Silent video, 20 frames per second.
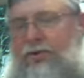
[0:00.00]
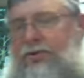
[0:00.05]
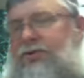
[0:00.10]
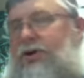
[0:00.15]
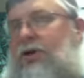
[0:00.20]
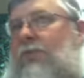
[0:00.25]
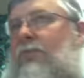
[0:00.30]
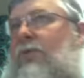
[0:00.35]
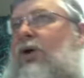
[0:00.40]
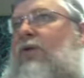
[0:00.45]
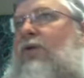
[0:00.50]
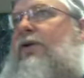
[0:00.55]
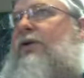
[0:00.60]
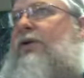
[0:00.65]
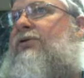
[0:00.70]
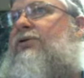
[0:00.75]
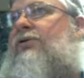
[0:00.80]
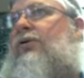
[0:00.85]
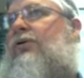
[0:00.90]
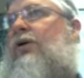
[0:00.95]
see
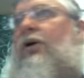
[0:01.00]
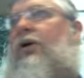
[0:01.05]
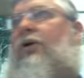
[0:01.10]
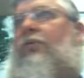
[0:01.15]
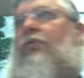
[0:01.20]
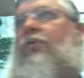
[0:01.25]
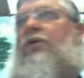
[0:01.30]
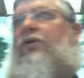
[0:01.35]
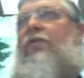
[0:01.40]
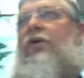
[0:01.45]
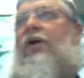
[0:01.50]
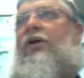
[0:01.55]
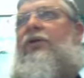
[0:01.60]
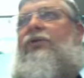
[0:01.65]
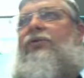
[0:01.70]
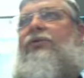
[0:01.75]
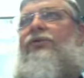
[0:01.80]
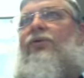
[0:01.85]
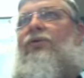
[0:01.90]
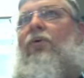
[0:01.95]
movies, we
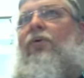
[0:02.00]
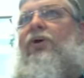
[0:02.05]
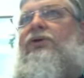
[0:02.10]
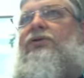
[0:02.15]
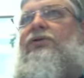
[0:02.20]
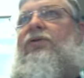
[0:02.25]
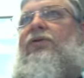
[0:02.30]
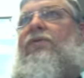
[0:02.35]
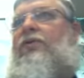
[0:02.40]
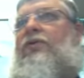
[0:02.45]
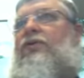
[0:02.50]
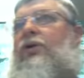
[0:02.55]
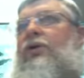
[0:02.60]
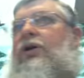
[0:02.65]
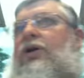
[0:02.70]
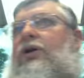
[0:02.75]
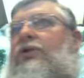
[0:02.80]
read stories. If you took